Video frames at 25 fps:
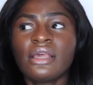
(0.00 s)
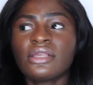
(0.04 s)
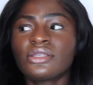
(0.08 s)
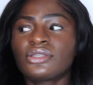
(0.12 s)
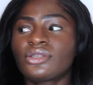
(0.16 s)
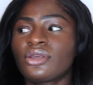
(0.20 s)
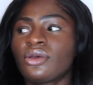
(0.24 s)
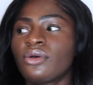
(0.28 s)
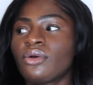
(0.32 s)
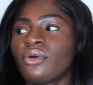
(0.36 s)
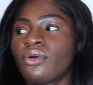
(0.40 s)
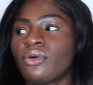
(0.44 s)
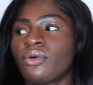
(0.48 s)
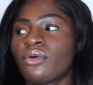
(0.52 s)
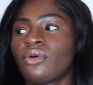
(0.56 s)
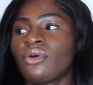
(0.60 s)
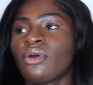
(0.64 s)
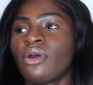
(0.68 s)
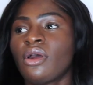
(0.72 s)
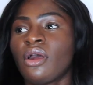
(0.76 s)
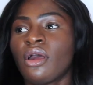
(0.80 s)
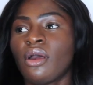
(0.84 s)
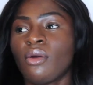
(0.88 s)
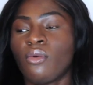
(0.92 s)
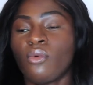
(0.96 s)

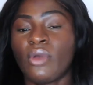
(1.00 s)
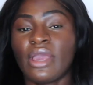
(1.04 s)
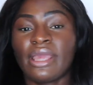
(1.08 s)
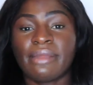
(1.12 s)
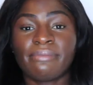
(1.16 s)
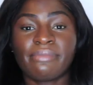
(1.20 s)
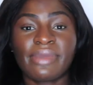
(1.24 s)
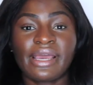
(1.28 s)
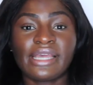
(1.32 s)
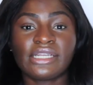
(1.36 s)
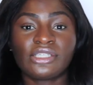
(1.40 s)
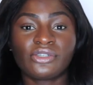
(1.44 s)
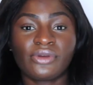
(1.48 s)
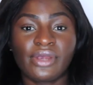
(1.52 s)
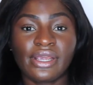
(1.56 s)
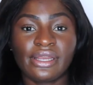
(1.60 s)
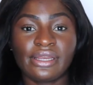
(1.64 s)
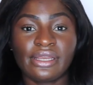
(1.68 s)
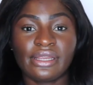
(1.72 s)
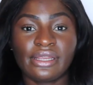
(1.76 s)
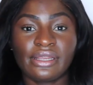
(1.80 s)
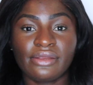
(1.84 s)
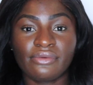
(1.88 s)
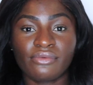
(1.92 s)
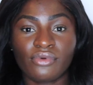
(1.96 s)
So in my
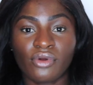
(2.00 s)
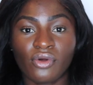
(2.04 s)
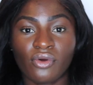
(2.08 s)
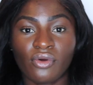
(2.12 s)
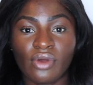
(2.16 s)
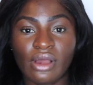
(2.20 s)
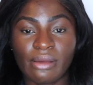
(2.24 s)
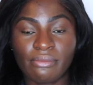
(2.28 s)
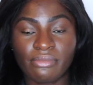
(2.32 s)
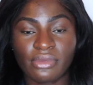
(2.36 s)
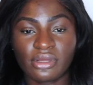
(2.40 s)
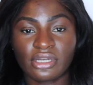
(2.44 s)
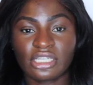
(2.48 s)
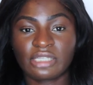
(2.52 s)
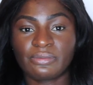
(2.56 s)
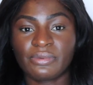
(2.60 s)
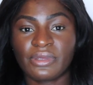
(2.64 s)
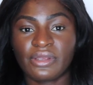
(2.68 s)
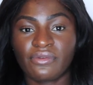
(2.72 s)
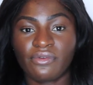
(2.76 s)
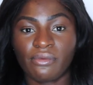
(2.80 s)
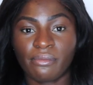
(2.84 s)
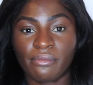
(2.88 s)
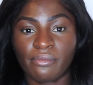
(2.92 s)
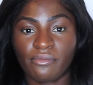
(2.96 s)
trainee role, I'm going to
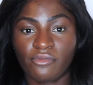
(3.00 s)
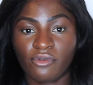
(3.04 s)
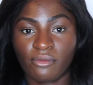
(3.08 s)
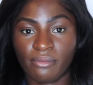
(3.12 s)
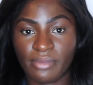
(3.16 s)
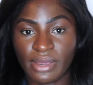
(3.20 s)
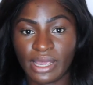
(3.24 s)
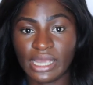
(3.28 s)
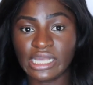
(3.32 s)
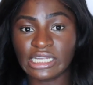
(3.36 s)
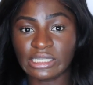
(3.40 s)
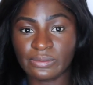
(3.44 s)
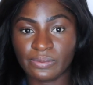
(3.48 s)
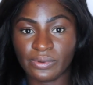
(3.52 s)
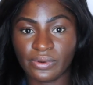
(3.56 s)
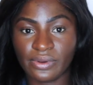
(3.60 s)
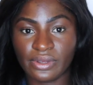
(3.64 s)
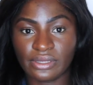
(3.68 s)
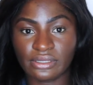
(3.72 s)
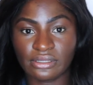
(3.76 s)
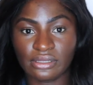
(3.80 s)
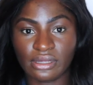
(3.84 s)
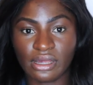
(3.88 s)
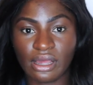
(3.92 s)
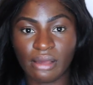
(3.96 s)
speak from my
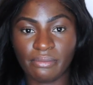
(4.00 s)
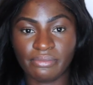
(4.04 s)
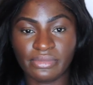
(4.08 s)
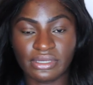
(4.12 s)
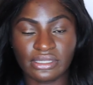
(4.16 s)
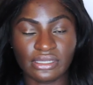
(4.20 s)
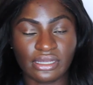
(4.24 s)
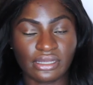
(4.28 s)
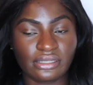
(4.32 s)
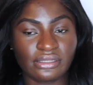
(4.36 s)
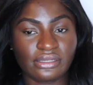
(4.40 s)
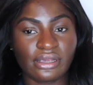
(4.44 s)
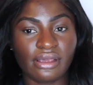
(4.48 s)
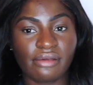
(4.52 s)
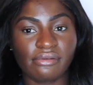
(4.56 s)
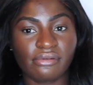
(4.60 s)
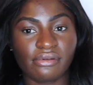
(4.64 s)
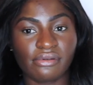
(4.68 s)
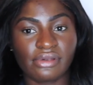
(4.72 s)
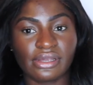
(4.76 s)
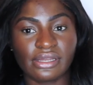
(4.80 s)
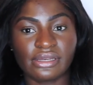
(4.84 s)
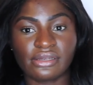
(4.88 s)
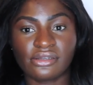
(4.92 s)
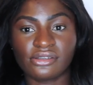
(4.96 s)
experience in the company
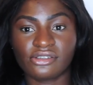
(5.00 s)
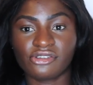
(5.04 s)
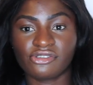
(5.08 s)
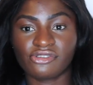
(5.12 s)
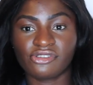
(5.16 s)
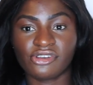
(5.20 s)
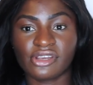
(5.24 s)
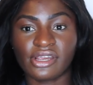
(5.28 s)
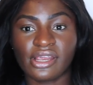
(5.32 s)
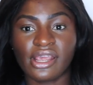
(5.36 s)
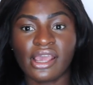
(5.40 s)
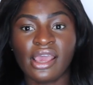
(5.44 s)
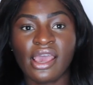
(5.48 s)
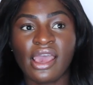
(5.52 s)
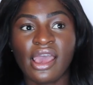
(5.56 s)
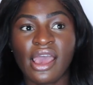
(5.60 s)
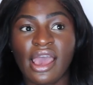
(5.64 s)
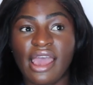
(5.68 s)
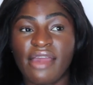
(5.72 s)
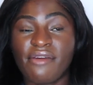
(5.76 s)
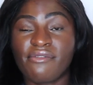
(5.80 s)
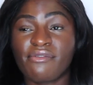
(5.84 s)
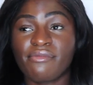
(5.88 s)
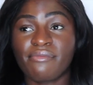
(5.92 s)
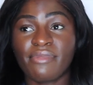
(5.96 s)
secretarial industry.
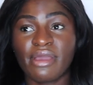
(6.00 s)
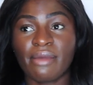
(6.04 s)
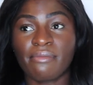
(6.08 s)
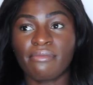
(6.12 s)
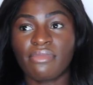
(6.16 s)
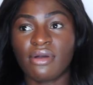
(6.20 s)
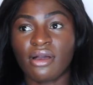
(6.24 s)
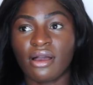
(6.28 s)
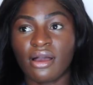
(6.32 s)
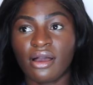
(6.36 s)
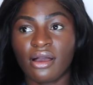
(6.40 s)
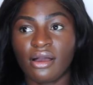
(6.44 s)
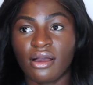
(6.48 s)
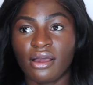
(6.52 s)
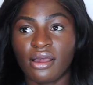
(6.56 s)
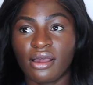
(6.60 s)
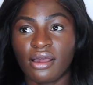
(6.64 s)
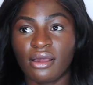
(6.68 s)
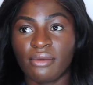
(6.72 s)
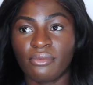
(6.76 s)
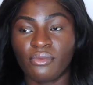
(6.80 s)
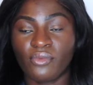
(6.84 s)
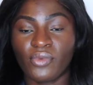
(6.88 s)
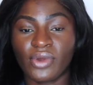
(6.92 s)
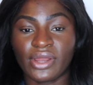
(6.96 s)
I remember
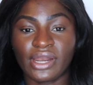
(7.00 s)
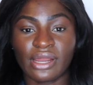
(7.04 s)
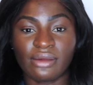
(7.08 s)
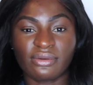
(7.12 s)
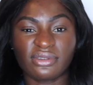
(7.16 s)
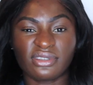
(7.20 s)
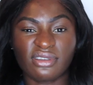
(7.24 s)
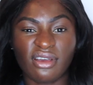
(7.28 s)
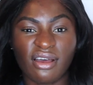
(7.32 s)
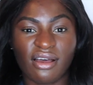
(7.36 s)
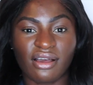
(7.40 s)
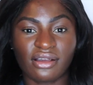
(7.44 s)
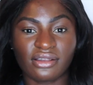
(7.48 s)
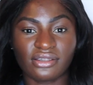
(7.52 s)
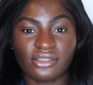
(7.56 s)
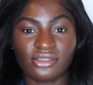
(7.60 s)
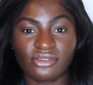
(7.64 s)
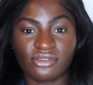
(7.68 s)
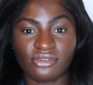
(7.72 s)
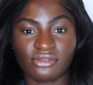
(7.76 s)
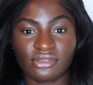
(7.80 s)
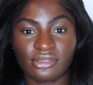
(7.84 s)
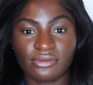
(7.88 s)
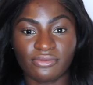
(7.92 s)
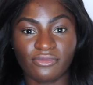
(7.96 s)
when I was asked
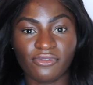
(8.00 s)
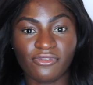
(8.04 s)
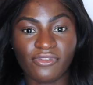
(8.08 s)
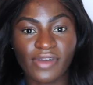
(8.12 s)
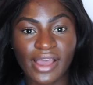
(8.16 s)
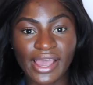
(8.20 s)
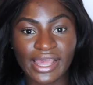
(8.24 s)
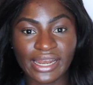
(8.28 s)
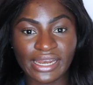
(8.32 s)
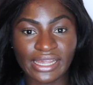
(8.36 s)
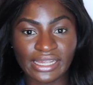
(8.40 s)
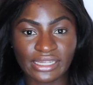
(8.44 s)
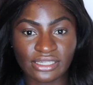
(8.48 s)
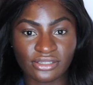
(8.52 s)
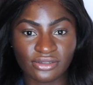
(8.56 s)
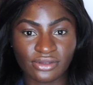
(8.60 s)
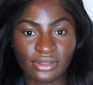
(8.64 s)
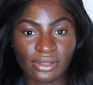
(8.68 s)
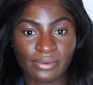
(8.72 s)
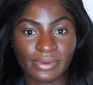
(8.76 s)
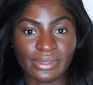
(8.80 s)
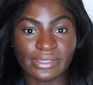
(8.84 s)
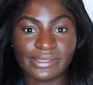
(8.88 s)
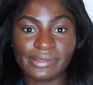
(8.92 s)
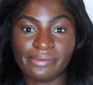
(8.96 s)
to do some filing, so
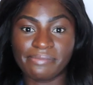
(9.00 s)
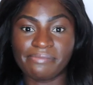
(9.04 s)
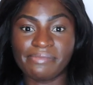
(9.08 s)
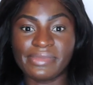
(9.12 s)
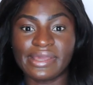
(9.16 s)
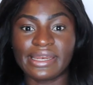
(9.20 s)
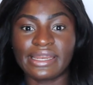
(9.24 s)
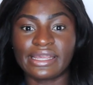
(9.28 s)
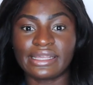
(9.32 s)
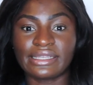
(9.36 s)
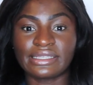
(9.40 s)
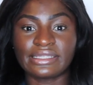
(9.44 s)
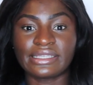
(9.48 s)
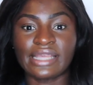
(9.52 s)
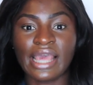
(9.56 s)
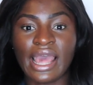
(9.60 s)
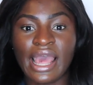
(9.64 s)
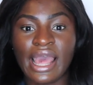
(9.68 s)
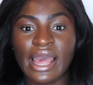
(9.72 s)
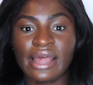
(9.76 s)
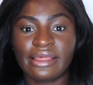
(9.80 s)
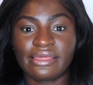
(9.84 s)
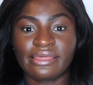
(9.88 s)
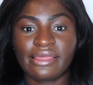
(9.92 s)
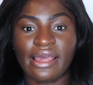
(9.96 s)
there were some minutes
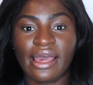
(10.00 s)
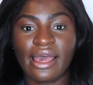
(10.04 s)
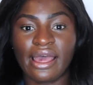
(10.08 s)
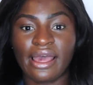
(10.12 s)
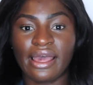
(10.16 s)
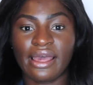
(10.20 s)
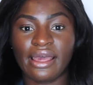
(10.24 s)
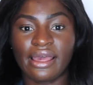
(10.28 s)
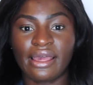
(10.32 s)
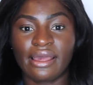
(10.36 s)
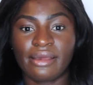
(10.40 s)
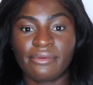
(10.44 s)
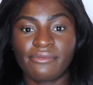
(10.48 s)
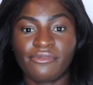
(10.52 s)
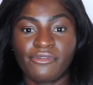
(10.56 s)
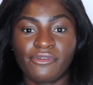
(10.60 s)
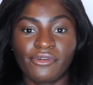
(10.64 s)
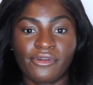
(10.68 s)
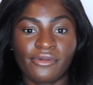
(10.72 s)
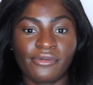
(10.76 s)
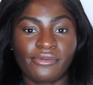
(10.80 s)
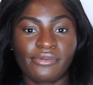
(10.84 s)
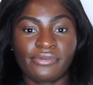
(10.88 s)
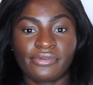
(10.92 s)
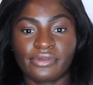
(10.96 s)
that
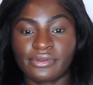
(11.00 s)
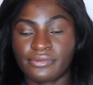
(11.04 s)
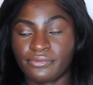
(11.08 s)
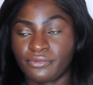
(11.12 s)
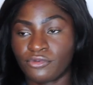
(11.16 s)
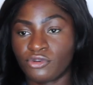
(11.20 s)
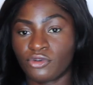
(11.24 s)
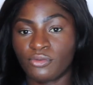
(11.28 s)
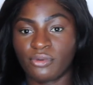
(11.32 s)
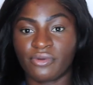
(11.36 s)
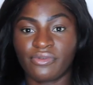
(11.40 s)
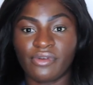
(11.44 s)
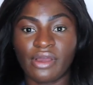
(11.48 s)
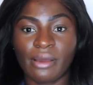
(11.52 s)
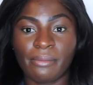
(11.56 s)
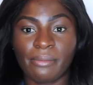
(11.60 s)
for a group of